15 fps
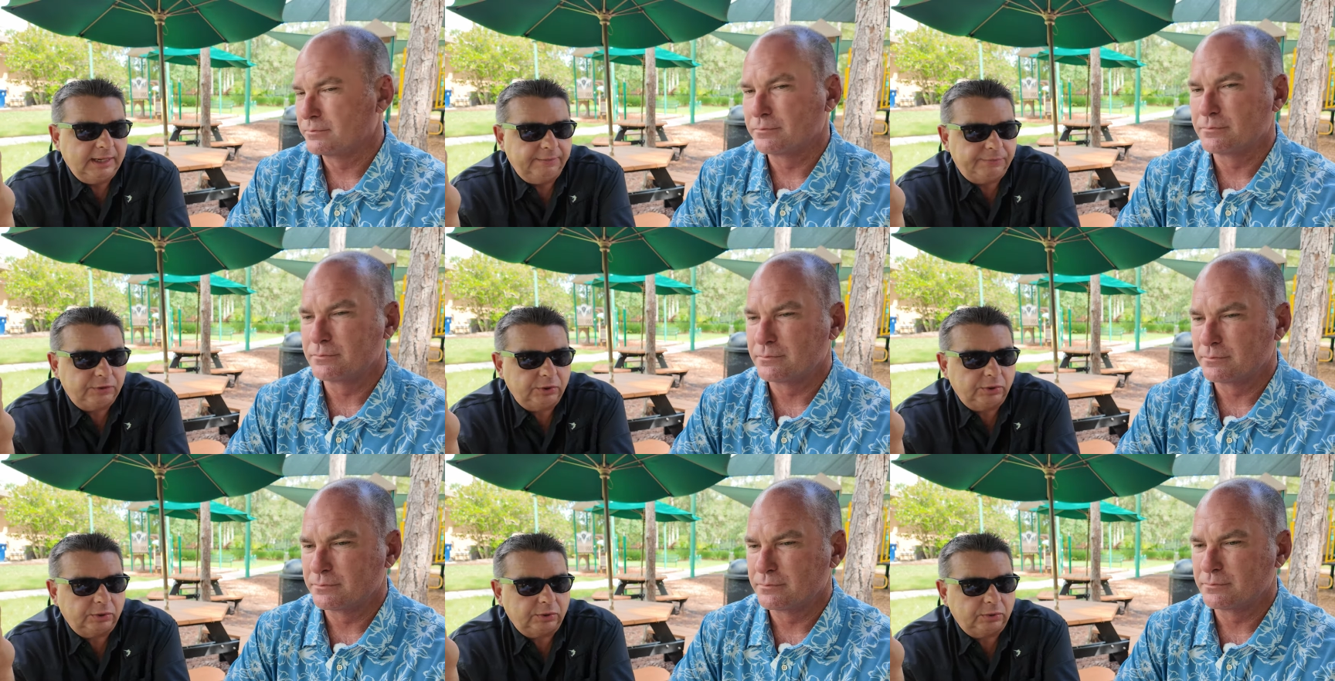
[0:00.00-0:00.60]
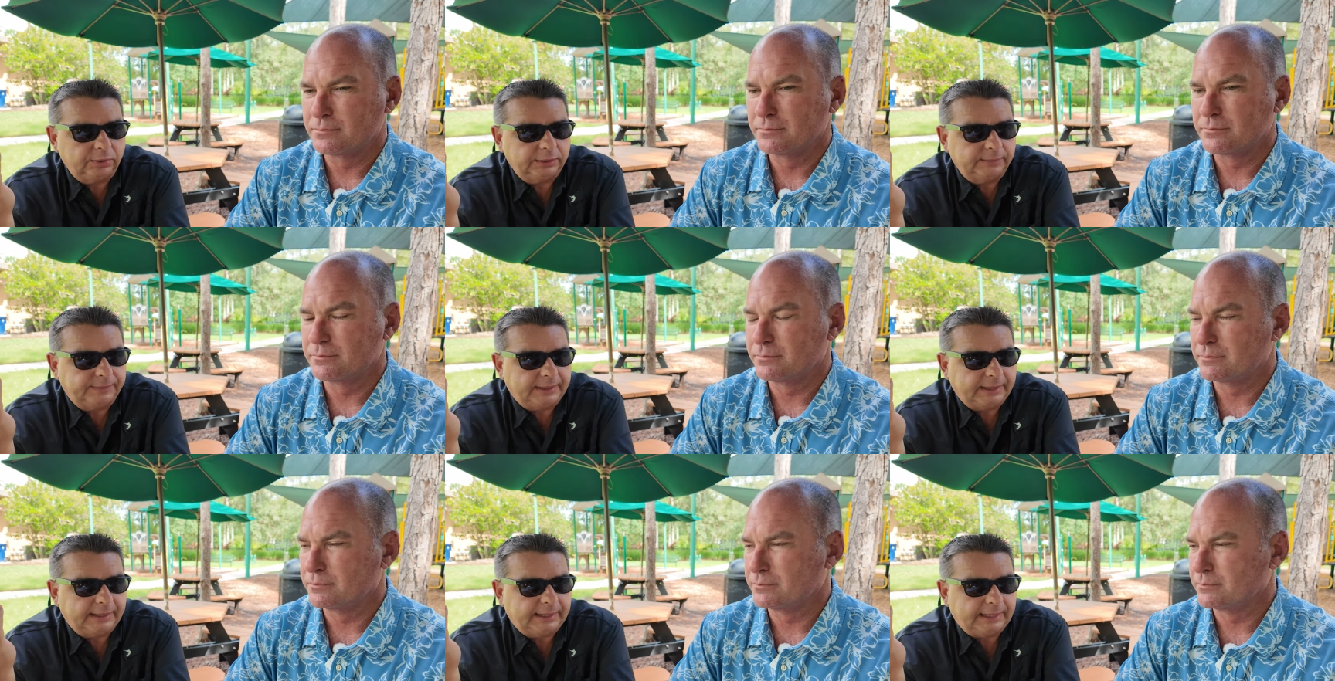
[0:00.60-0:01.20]
Speaker 1: if you're going to
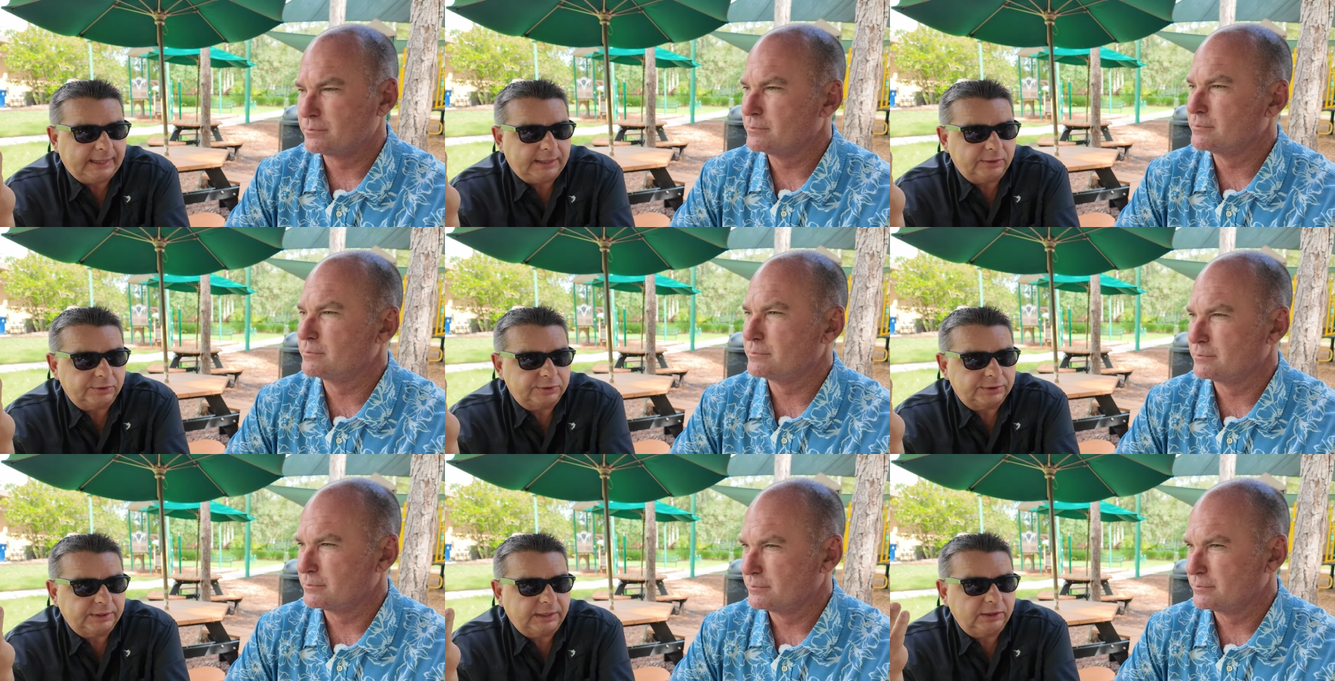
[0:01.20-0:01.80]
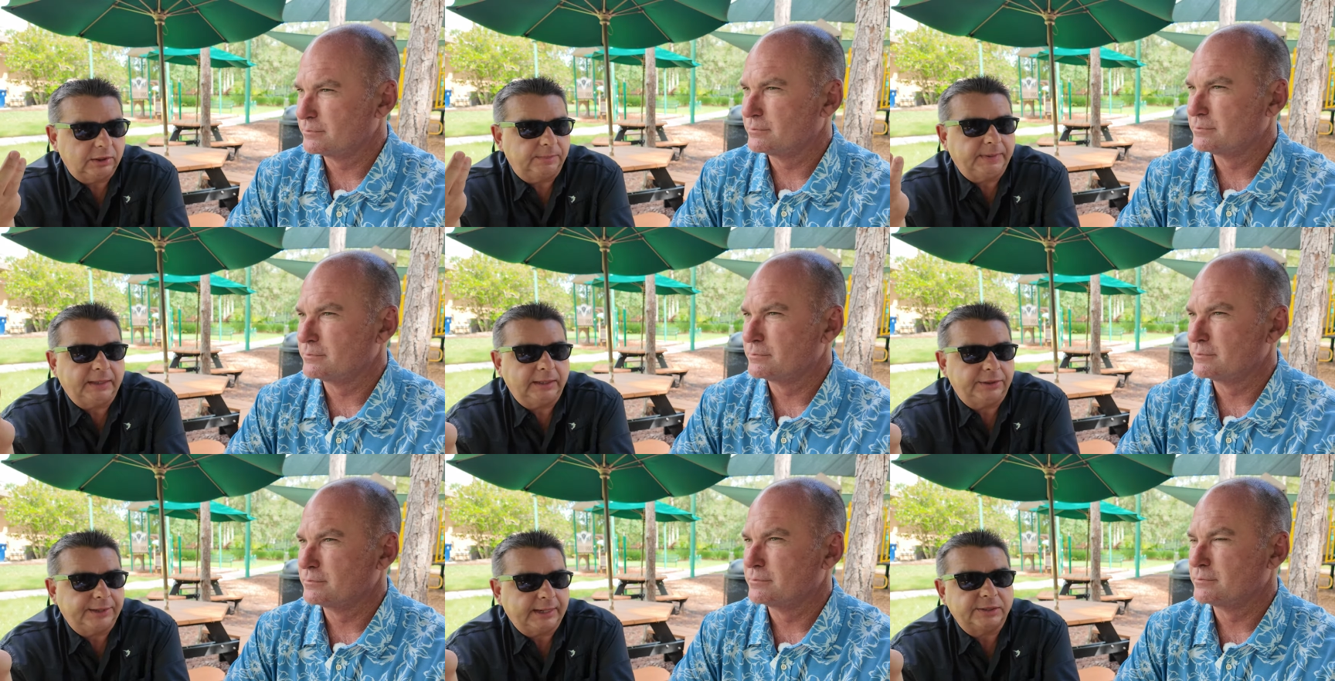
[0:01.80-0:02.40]
buy a house and you're
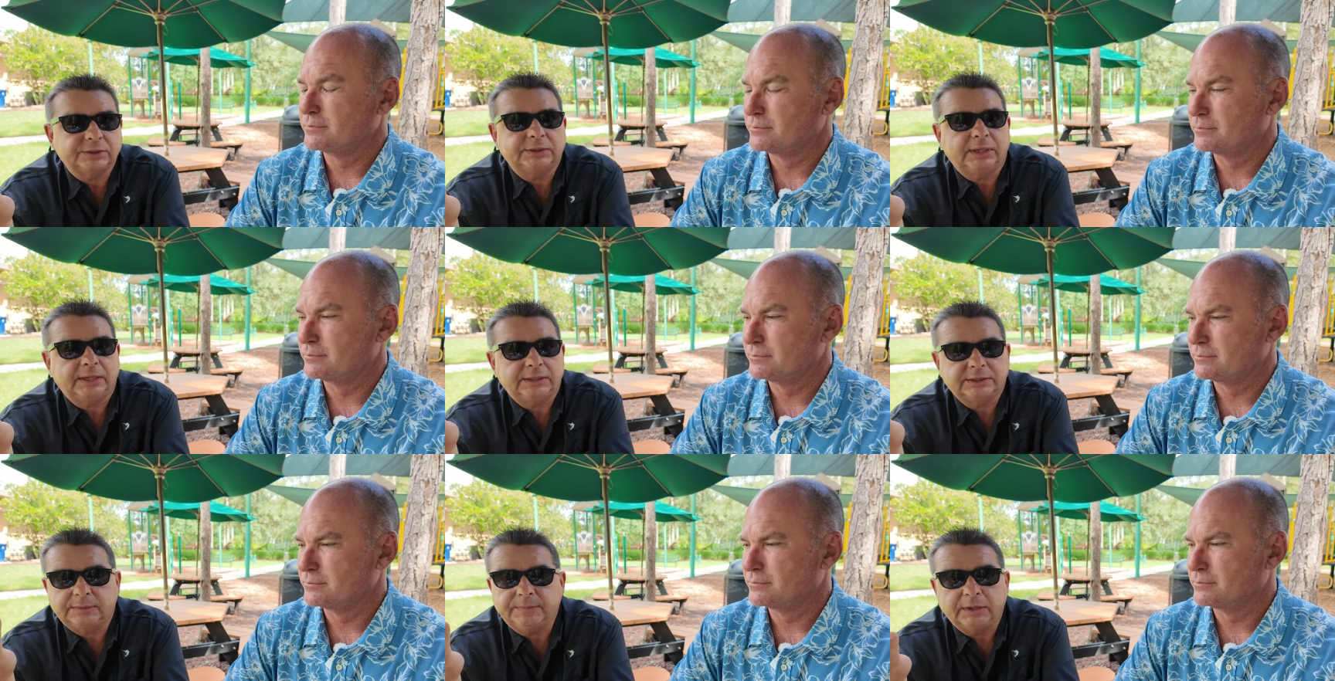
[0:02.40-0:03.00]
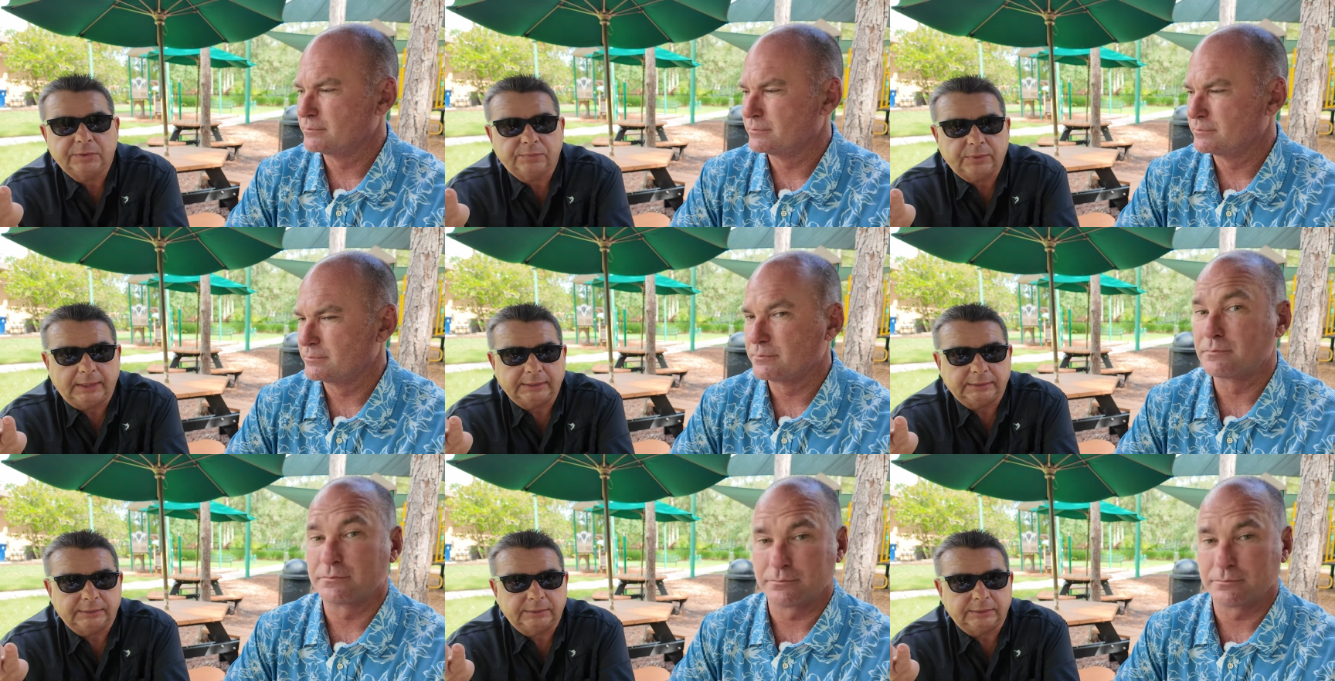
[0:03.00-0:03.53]
paying $1,000 a month rent,